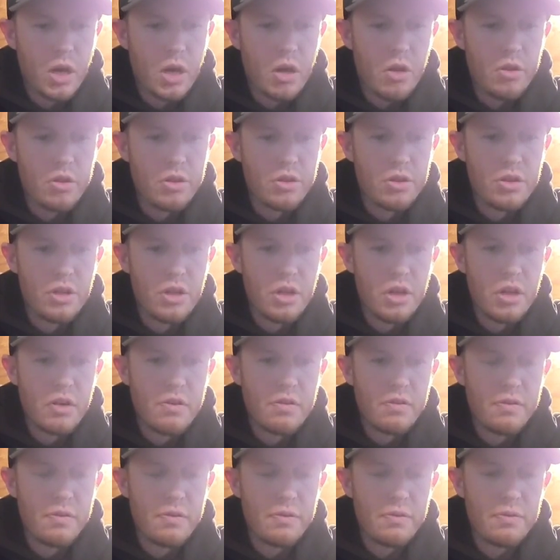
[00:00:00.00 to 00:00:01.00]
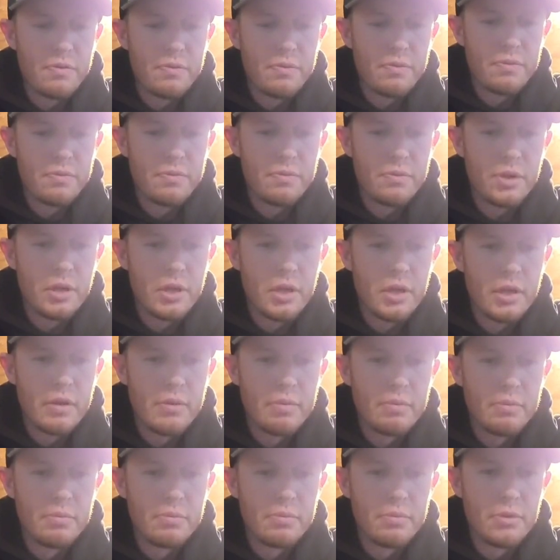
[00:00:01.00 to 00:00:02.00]
all the stuff
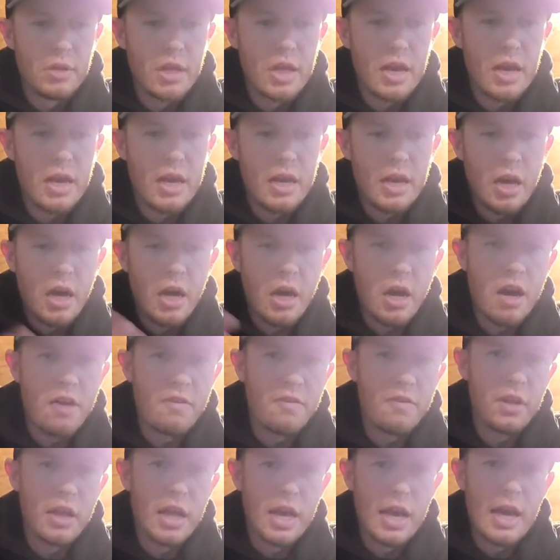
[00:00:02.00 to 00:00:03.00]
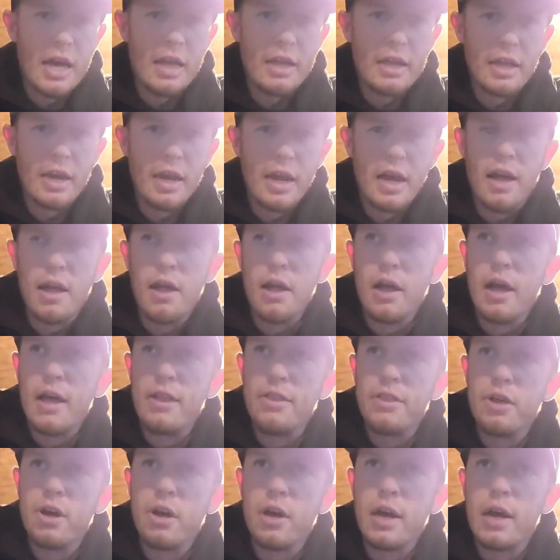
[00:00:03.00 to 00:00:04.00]
that I got offline that
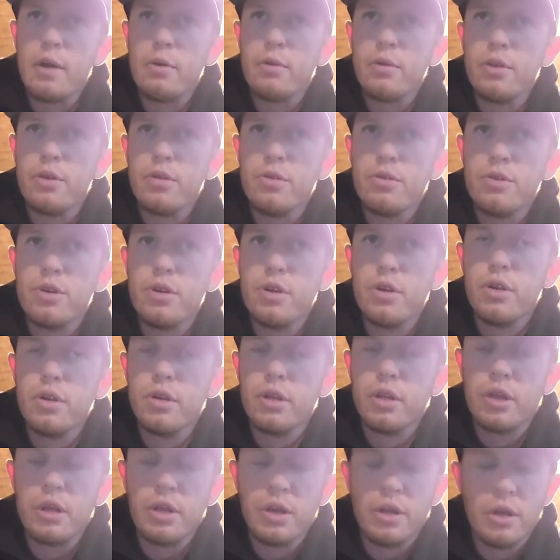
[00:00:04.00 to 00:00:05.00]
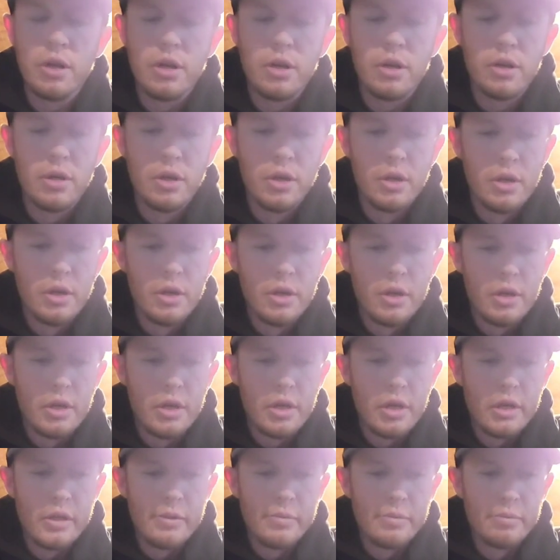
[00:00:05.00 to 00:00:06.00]
I thought I would use during the year,
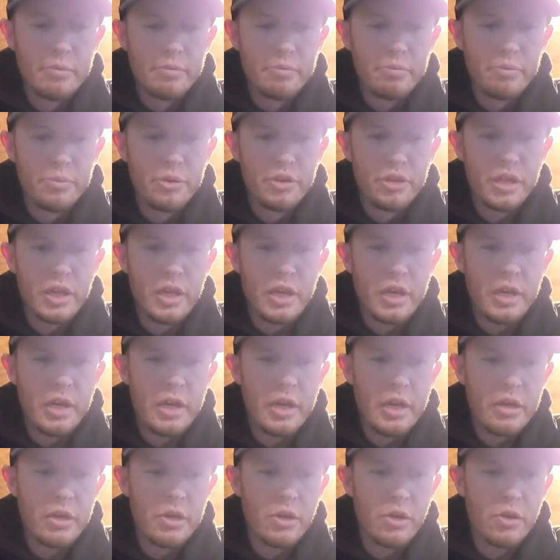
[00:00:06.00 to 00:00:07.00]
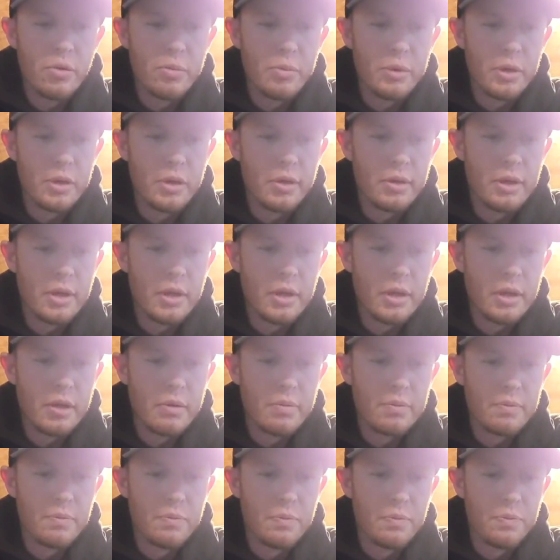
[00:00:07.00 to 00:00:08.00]
sent it into them
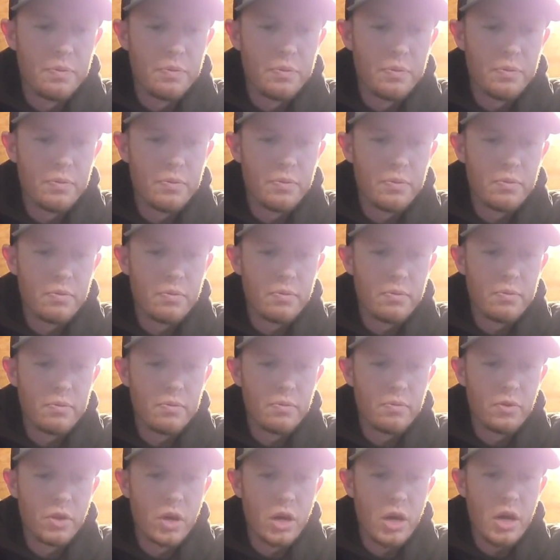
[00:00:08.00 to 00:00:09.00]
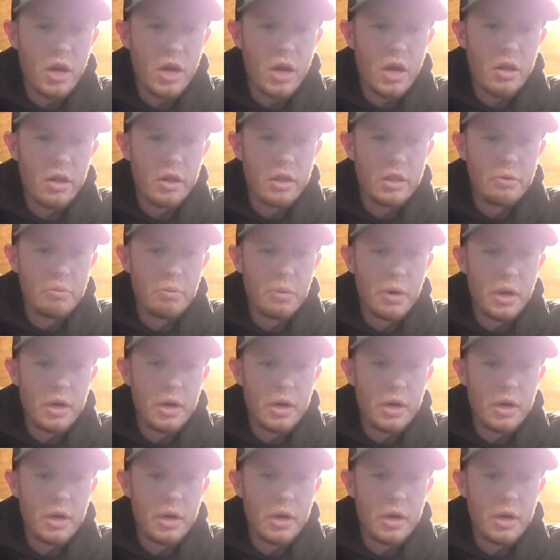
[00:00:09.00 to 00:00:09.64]
and got all these